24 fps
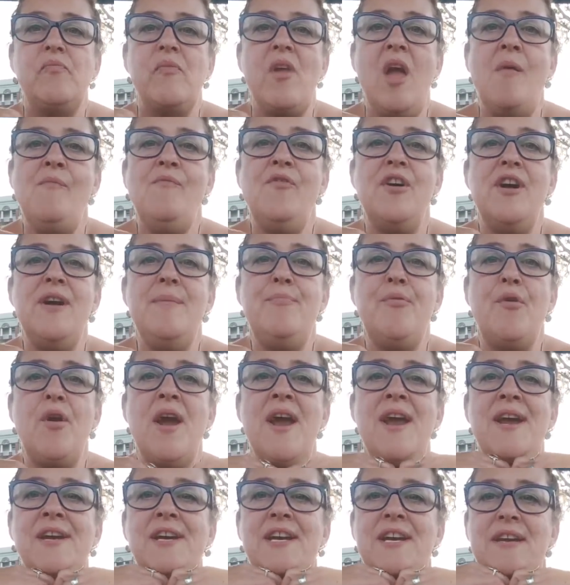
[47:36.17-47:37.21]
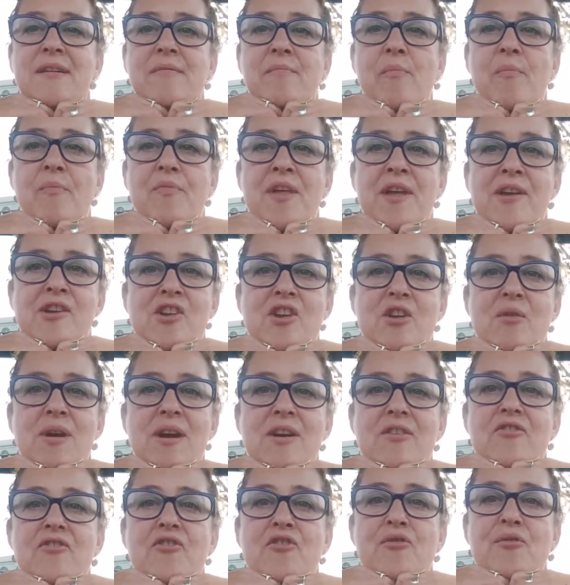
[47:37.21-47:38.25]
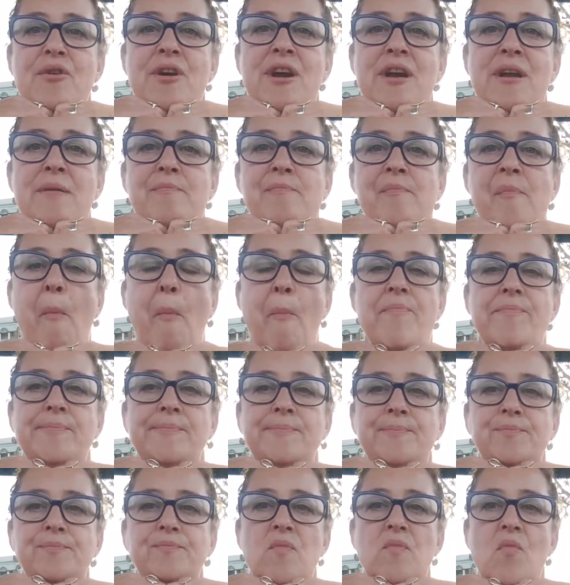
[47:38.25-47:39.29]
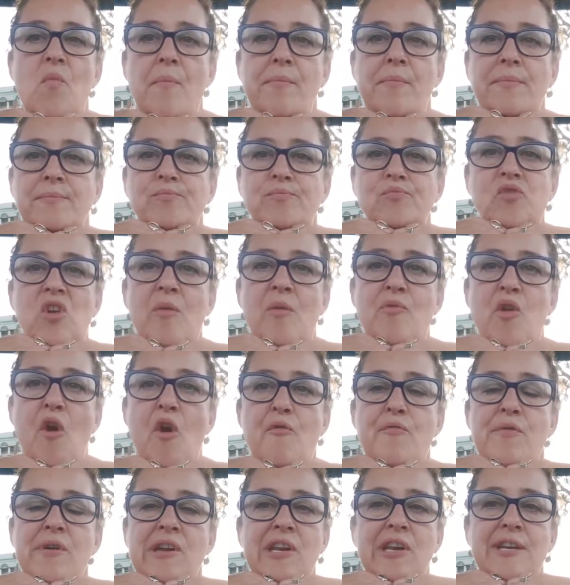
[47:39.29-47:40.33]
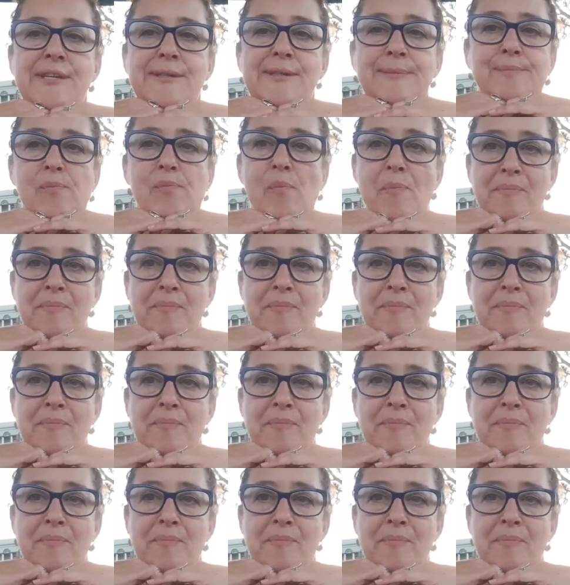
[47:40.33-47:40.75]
I'm very brainy. Thank you, H3. I'm not really.